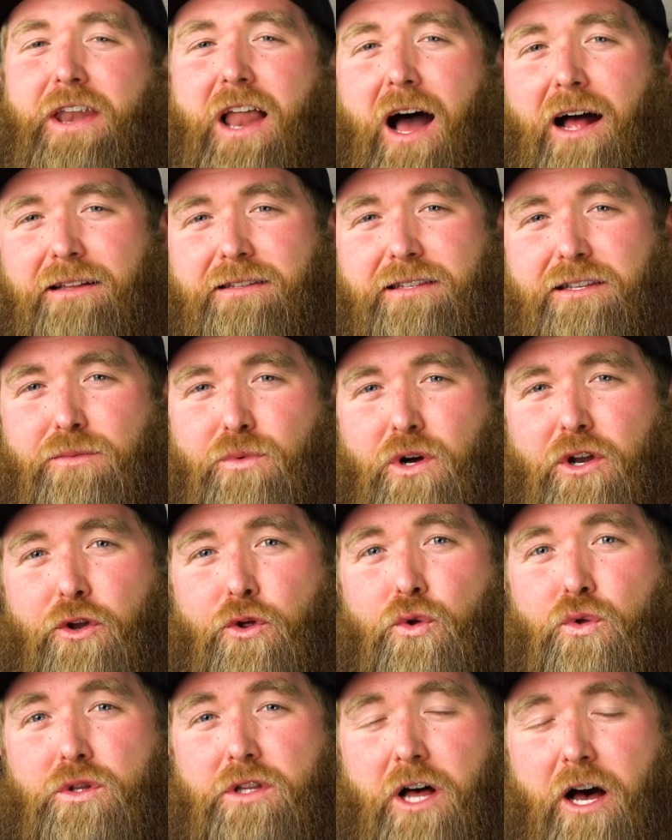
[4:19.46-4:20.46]
not someone
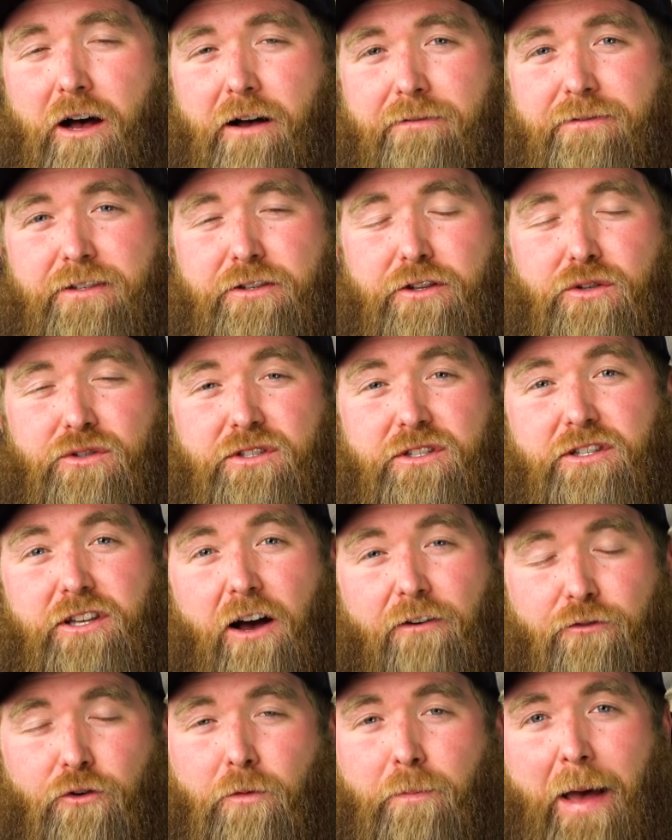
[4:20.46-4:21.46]
who loves those
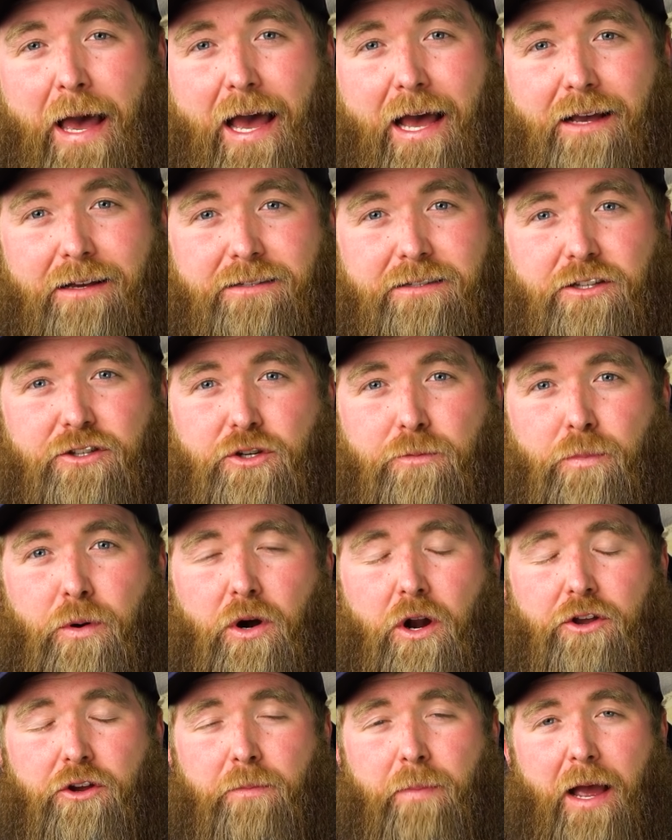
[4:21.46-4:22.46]
duffel bags that you
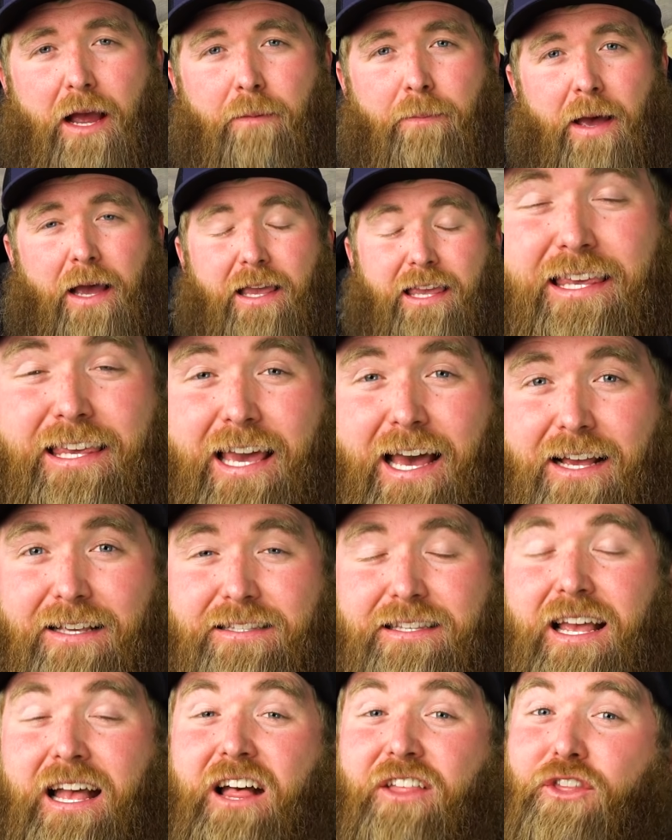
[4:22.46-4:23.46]
put on your backpack.
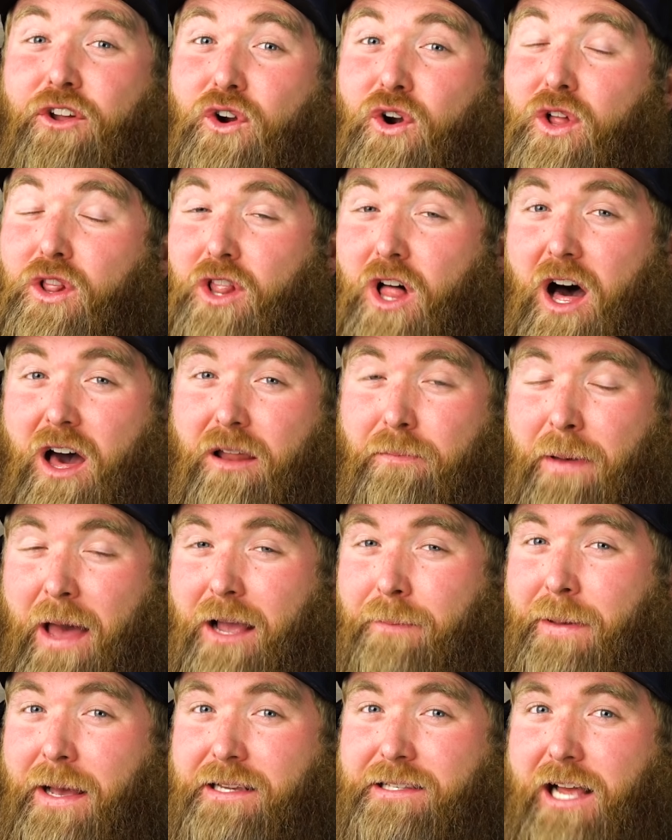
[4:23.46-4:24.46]
Yes, there are a lot of
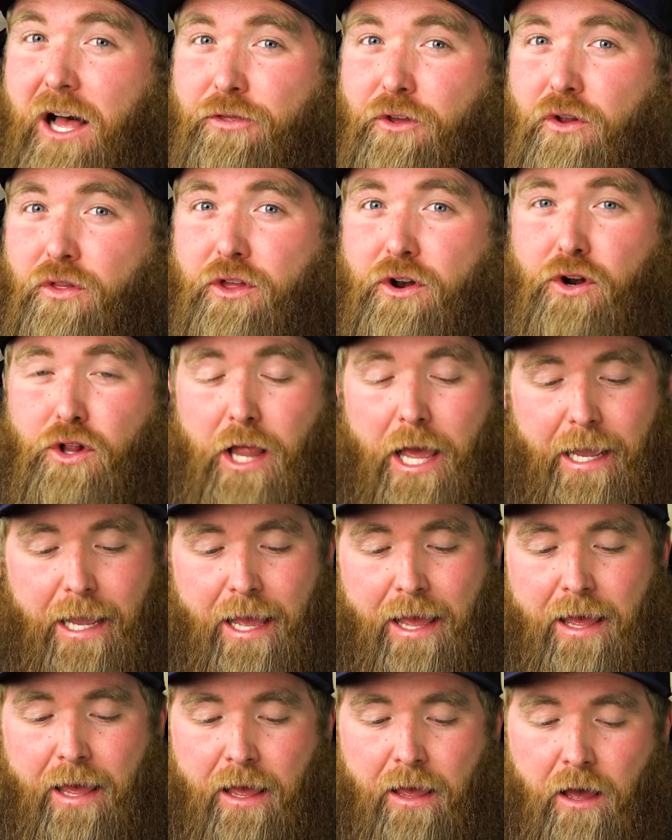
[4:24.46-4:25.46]
backpacks out there that are like
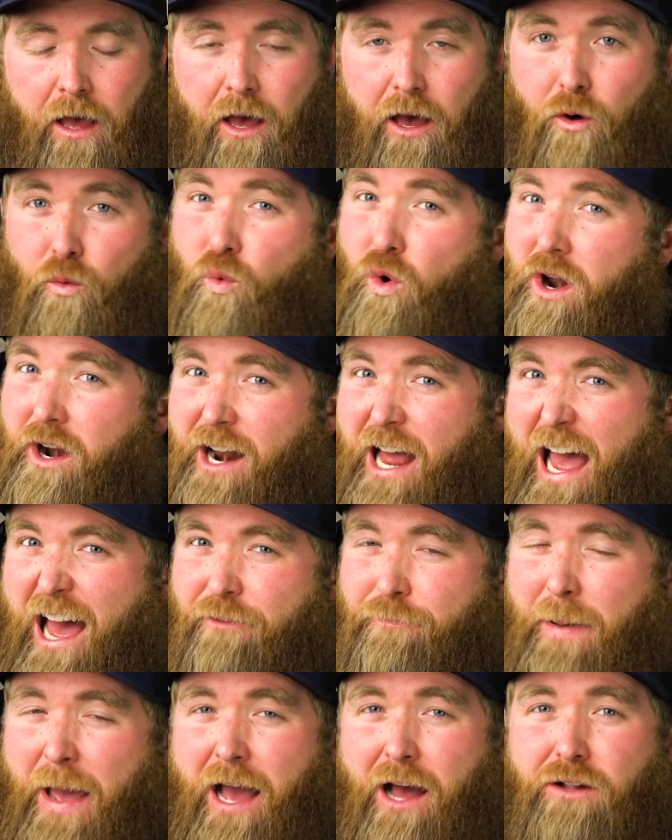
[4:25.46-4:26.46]

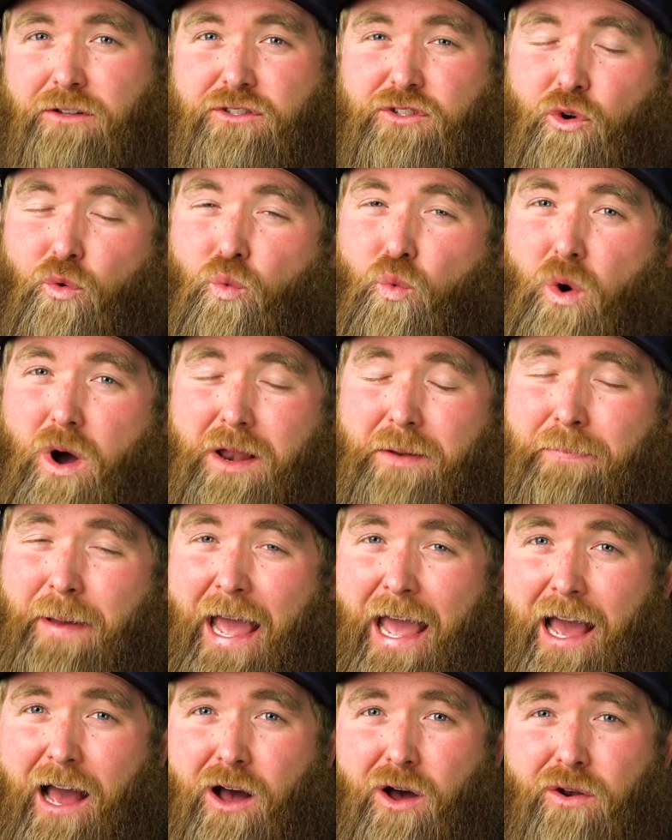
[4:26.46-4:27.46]
1.5 pounds to 1
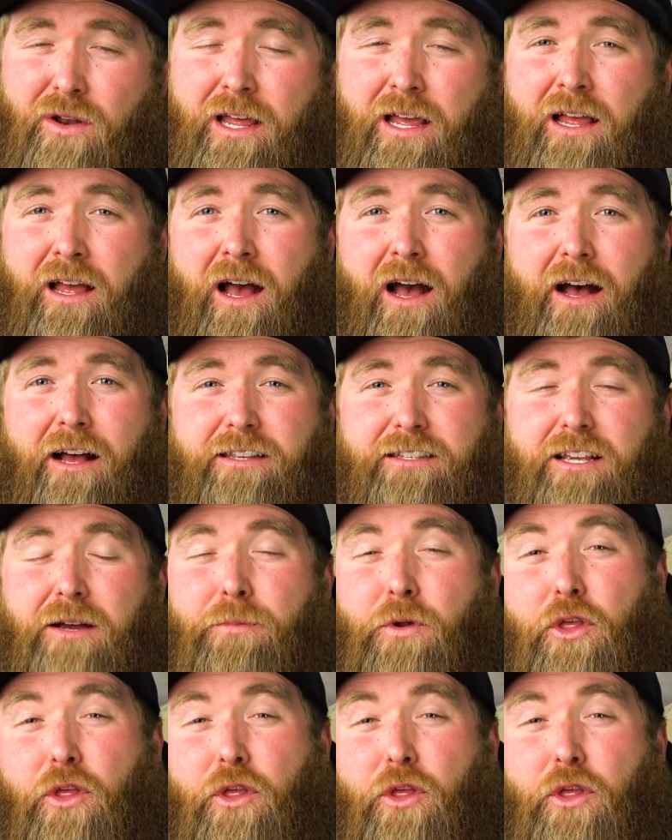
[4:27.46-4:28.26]
pound. Some